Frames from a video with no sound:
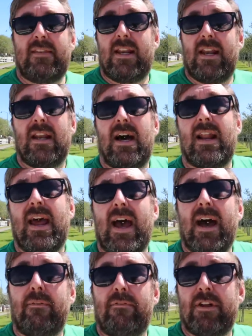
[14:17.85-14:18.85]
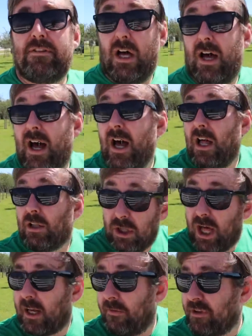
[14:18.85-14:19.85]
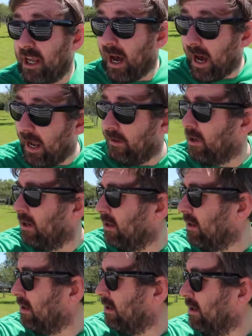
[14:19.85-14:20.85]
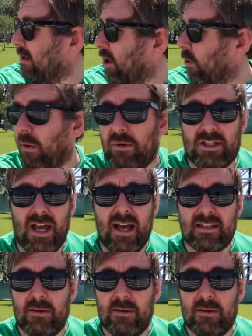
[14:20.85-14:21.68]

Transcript: they did not have the luck of the Irish, Oh, what was that?